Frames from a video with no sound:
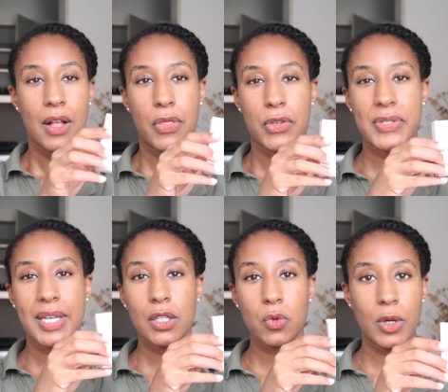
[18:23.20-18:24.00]
The
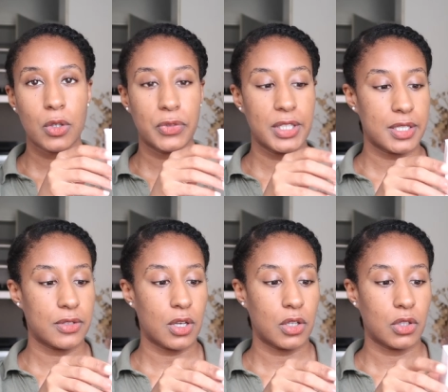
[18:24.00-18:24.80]
second one of this,
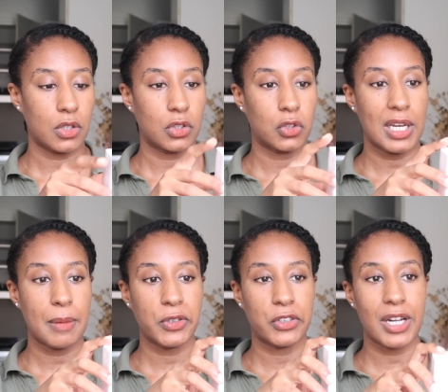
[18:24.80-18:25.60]
the
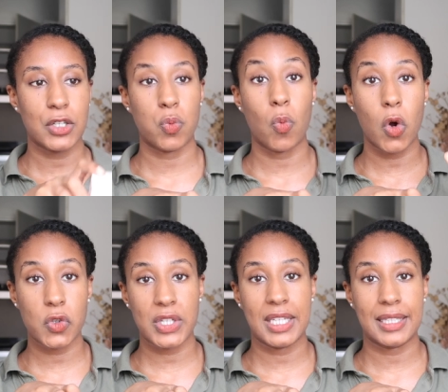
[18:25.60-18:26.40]
lemongrass,
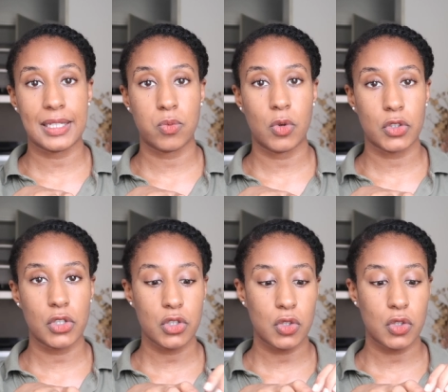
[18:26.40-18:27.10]
was in that water.